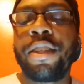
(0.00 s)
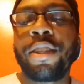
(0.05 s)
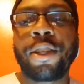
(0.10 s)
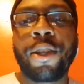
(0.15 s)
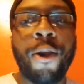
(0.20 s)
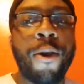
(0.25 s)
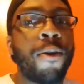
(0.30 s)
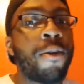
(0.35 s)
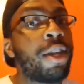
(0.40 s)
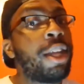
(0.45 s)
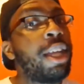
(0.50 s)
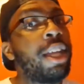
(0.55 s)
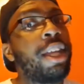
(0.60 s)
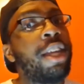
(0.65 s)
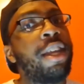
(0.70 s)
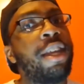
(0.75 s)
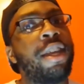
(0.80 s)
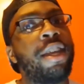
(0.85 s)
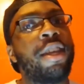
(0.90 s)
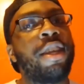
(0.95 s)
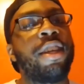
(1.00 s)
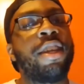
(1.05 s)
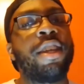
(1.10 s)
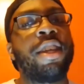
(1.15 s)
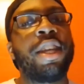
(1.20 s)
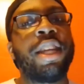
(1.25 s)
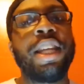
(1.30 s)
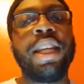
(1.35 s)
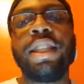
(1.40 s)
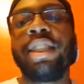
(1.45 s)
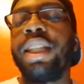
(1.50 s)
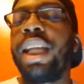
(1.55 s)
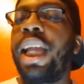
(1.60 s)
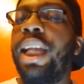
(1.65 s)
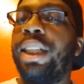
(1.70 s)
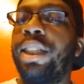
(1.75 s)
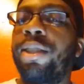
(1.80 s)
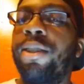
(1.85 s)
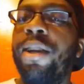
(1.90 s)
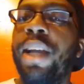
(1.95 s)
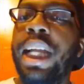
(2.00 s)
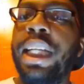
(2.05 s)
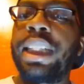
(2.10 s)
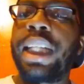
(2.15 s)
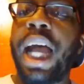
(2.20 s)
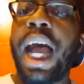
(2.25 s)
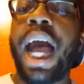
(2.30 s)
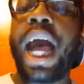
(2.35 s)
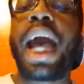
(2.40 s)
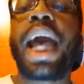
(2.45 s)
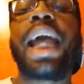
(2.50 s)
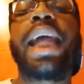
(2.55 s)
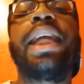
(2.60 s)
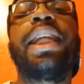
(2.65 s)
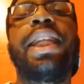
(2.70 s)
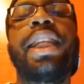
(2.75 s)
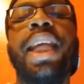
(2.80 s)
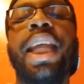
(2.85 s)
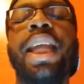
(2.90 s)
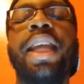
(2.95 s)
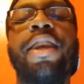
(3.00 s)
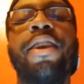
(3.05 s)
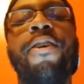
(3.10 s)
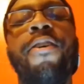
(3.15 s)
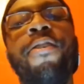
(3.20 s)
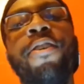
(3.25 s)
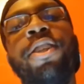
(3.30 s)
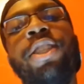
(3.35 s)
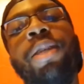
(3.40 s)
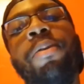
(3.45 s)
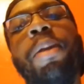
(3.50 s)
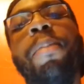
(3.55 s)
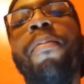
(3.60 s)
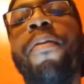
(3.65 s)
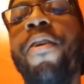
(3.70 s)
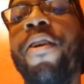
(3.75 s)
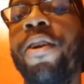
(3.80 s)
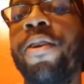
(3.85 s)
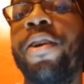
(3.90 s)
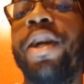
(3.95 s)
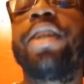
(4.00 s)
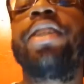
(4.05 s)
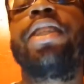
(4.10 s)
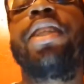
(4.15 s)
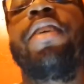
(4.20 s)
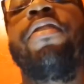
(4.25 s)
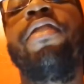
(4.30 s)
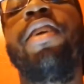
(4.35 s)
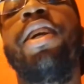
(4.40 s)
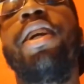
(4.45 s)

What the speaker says: Cody, he's the HOH. I think Cody should be more aggressive,